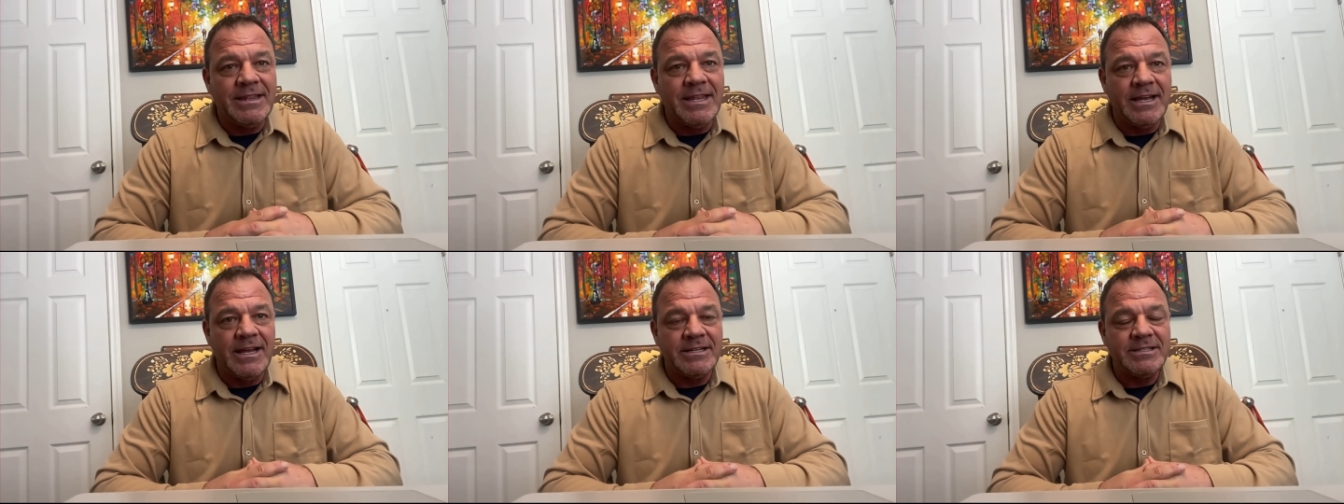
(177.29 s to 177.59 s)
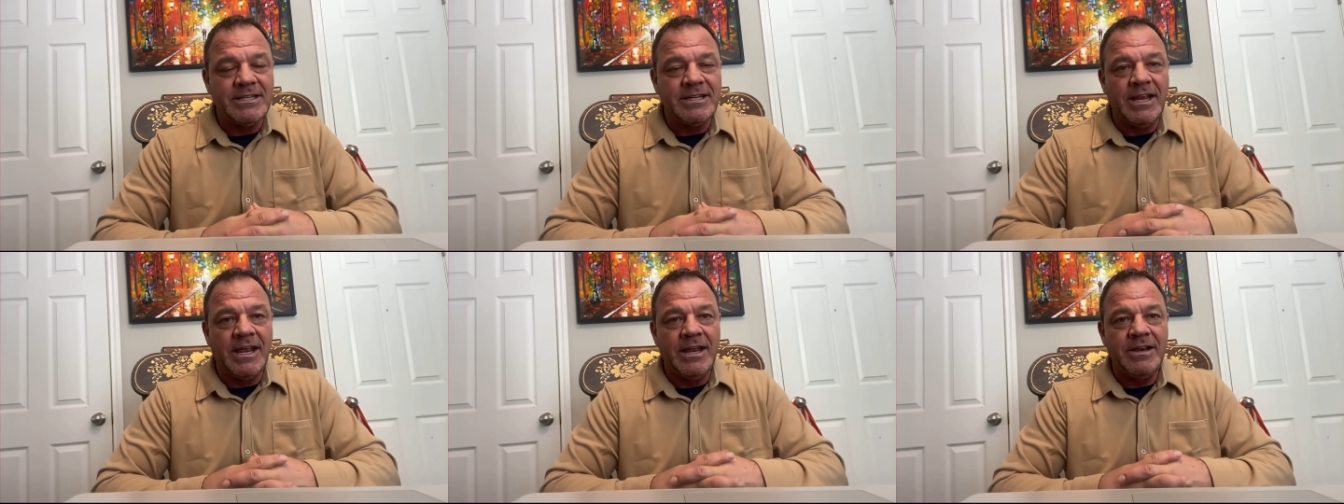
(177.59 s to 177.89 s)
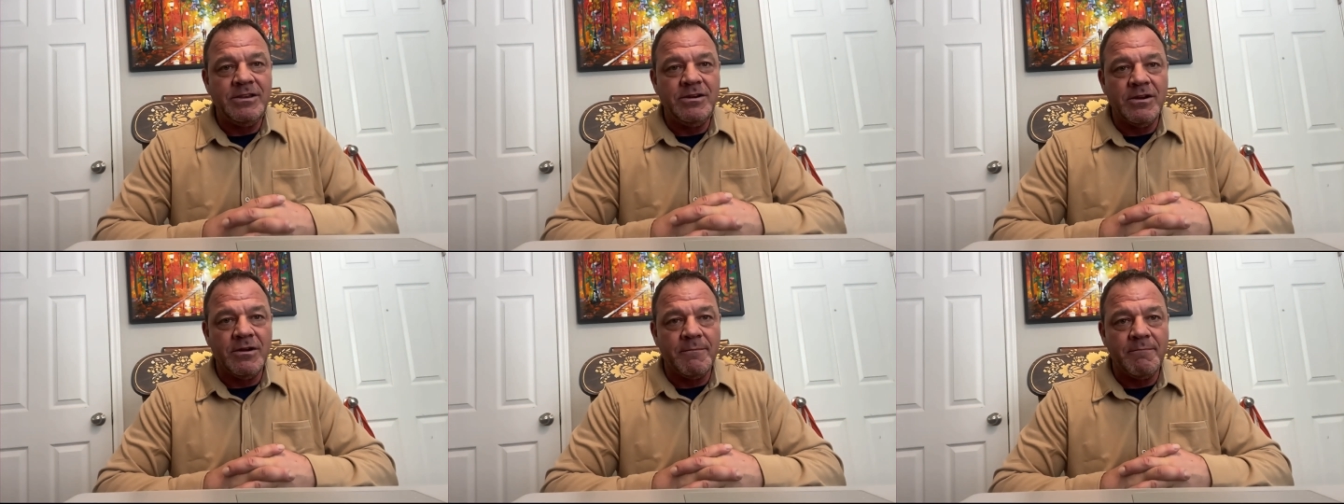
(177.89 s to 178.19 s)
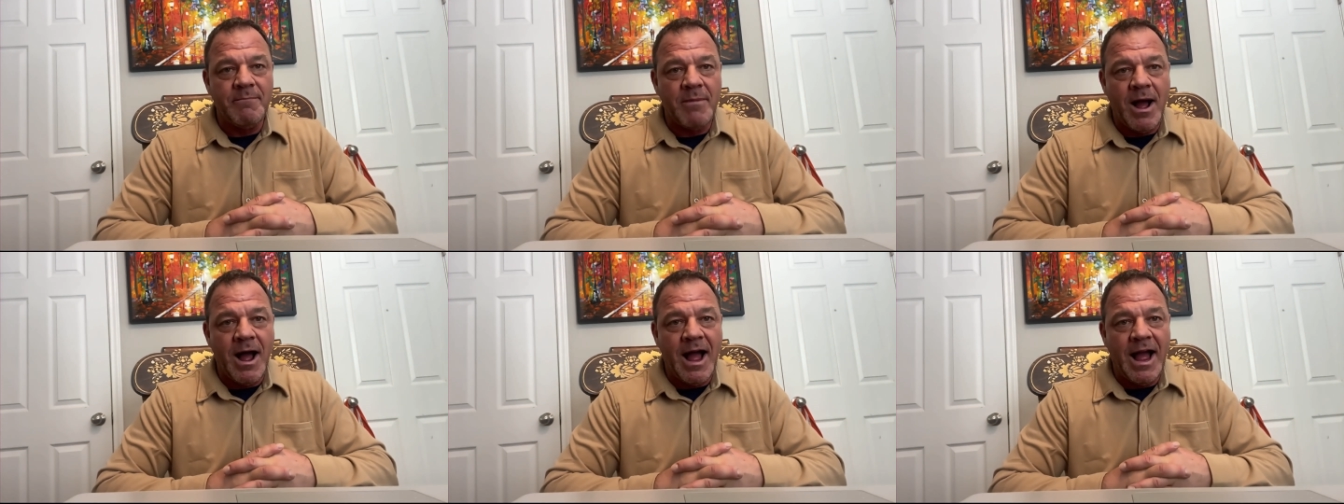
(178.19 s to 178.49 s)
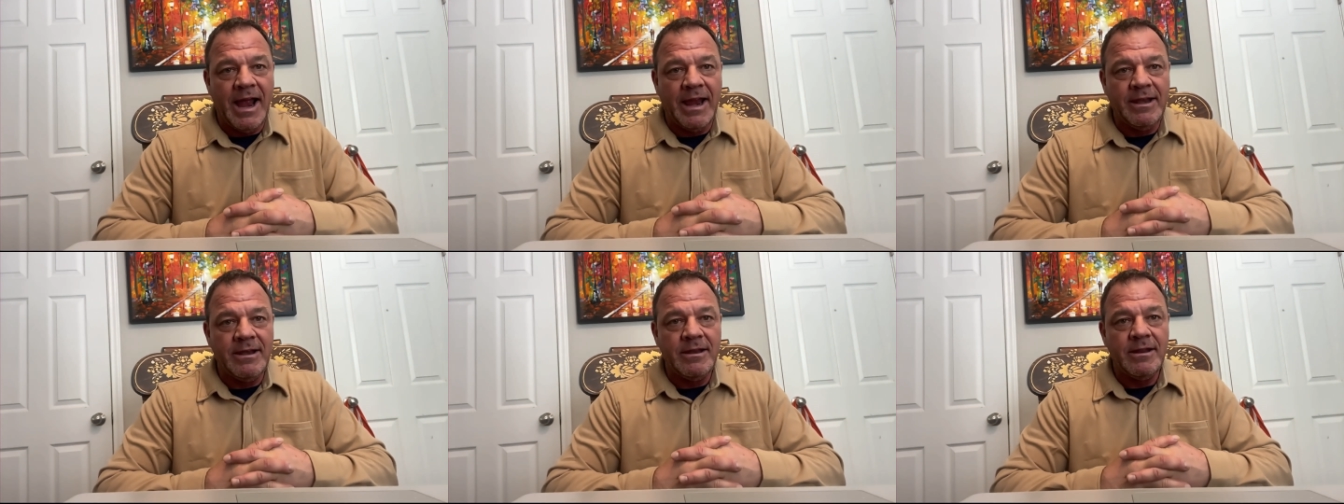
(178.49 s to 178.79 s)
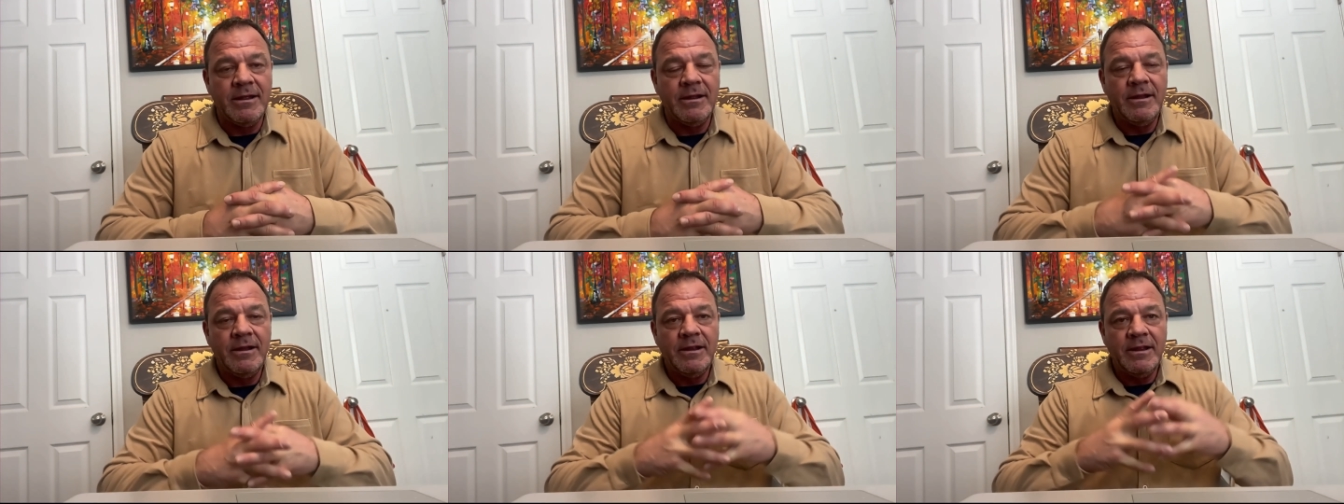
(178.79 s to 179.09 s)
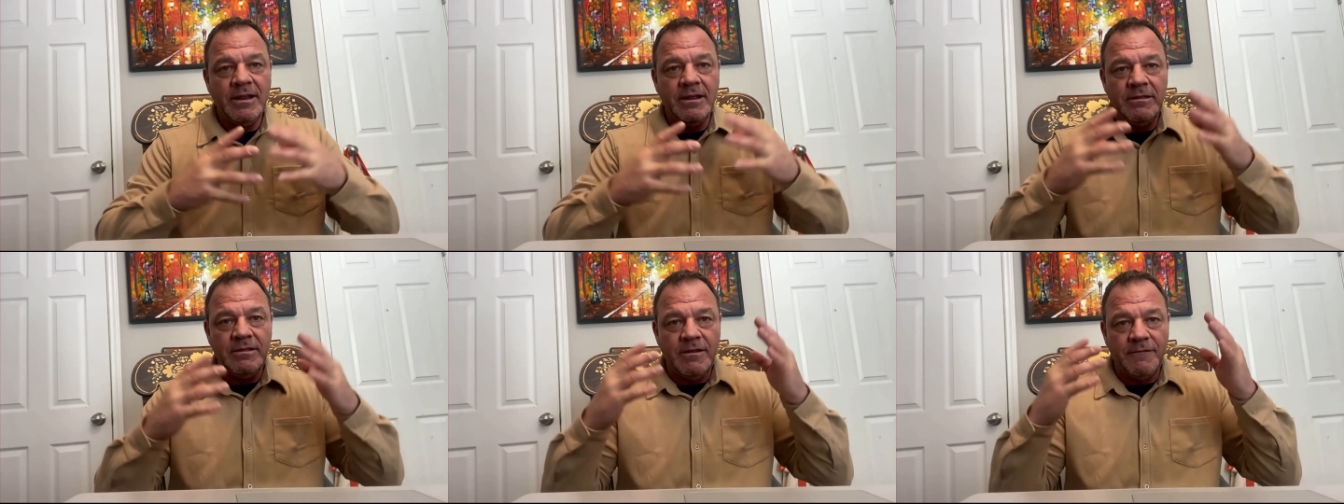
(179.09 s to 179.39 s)
this in your mind
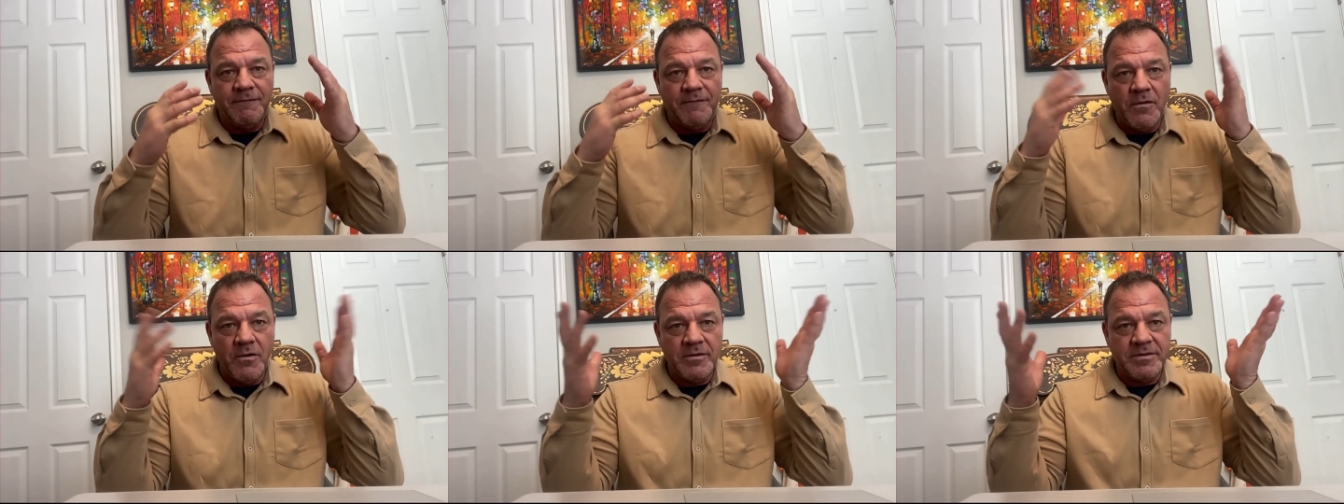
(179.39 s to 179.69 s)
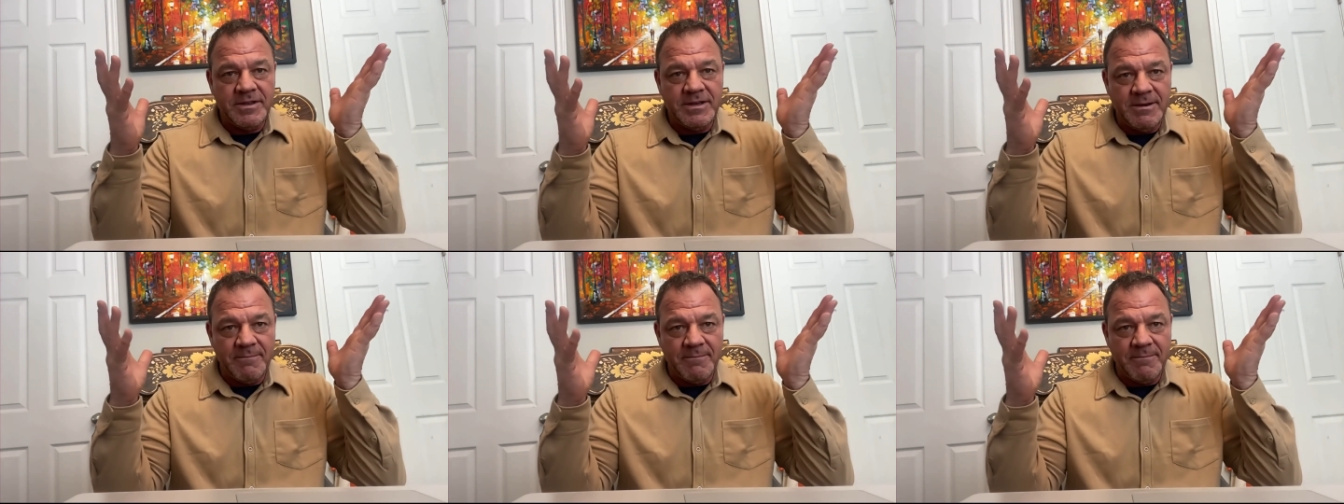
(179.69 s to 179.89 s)
in the fourth